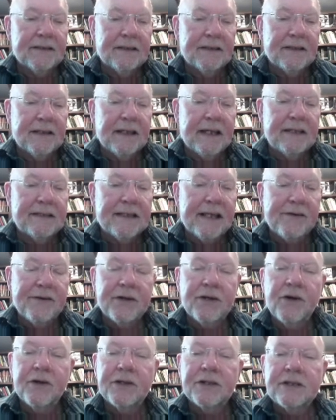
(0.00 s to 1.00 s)
Is there a
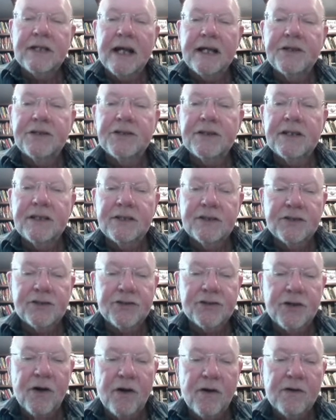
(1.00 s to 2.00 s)
connotation in
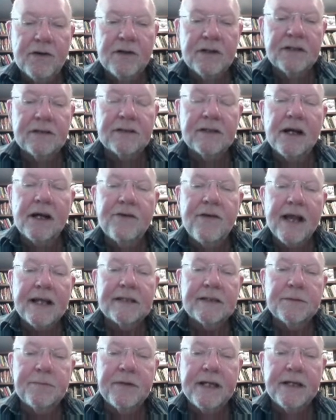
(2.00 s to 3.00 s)
strong, direct
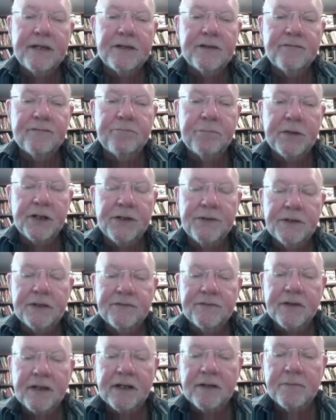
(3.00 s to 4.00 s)
speech, blues for
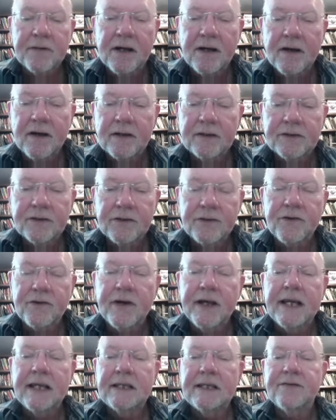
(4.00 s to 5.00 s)
command,
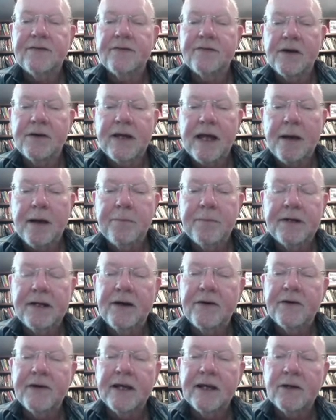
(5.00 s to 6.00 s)
greens for
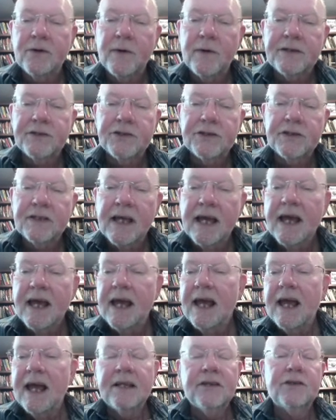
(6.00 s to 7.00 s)
vocabulary and questions?
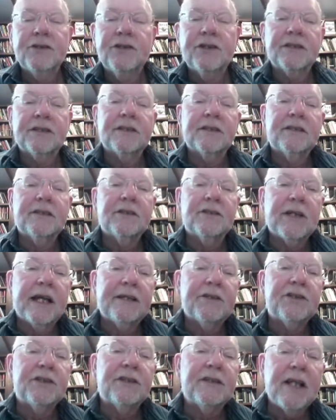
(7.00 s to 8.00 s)
Just a
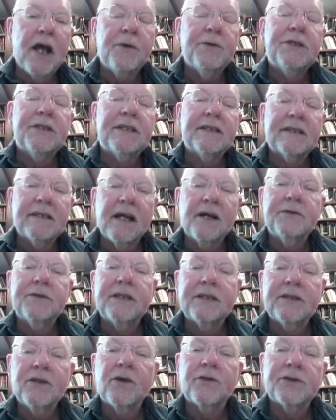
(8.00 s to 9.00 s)
suggestion. Notice, noted,
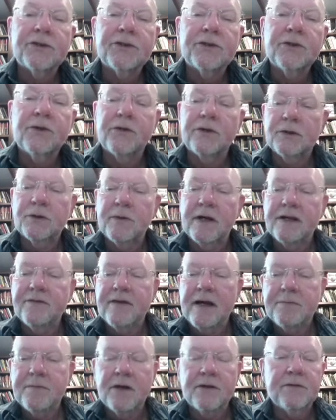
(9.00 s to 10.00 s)
not sure is one of our
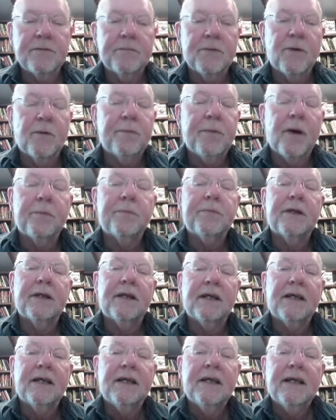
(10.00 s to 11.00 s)
more popular
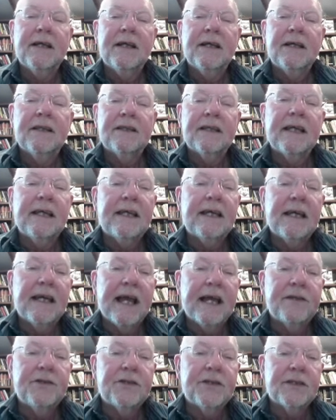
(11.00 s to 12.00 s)
thinking
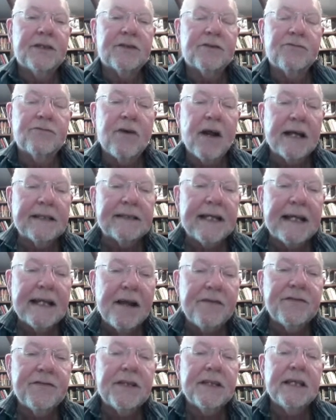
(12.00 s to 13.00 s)
engines. Write down
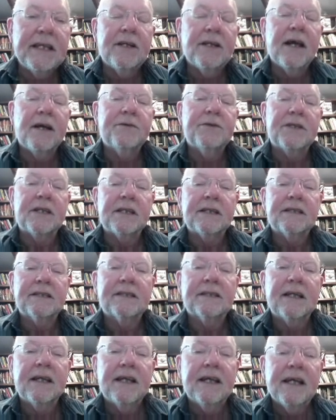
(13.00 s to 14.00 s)
everything you
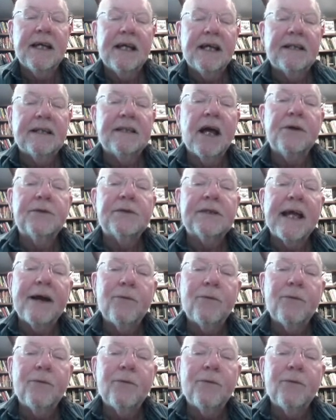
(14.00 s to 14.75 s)
notice. Note down